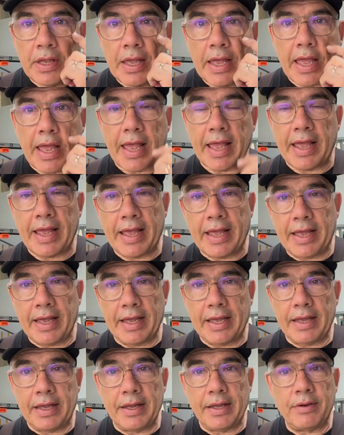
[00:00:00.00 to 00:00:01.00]

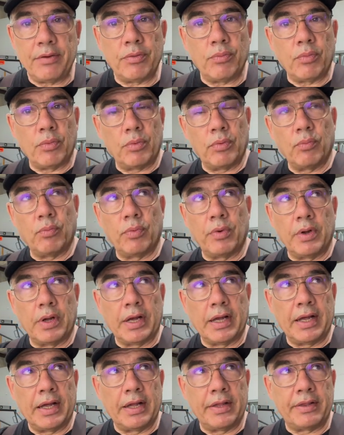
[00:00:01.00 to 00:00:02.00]
and
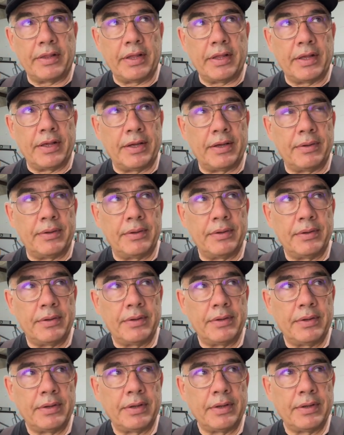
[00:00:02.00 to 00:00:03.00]
I
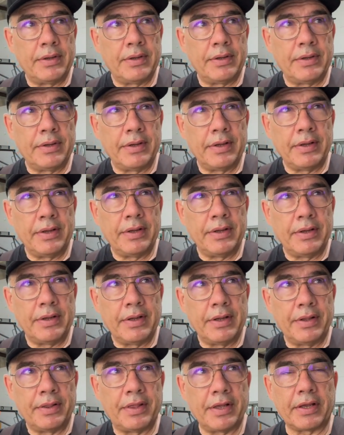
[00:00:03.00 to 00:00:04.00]

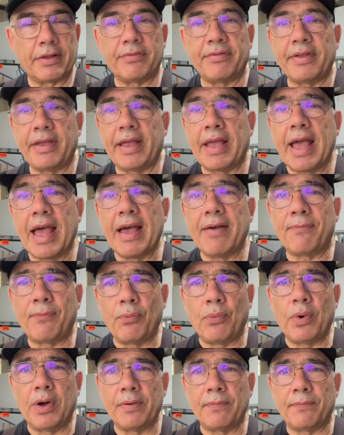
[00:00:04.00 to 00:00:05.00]
think it's the
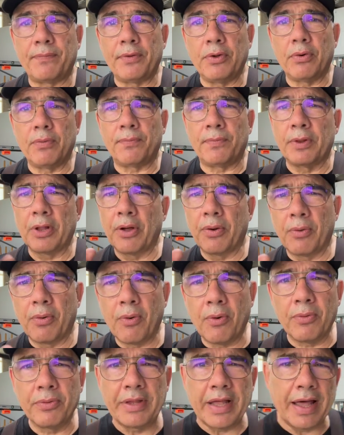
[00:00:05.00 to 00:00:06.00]
F1 fuel flow.
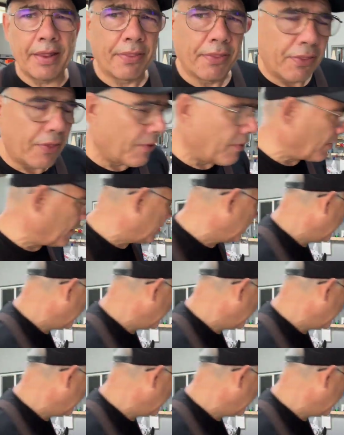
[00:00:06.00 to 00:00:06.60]
Hold that thought.